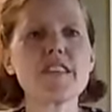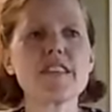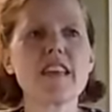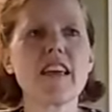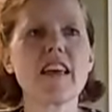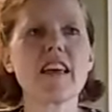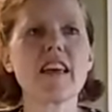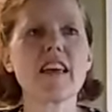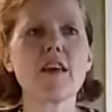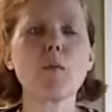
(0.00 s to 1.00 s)
this,
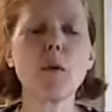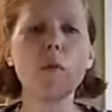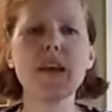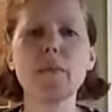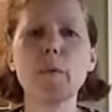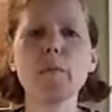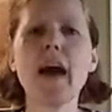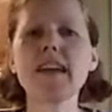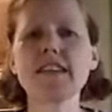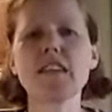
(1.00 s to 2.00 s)
we
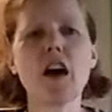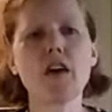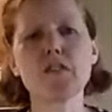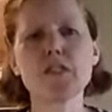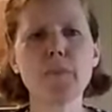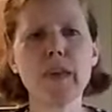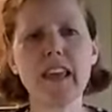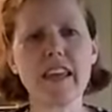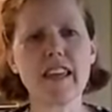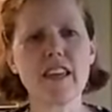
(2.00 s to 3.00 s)
pass it off as
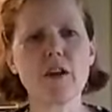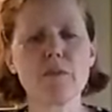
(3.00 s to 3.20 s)
being,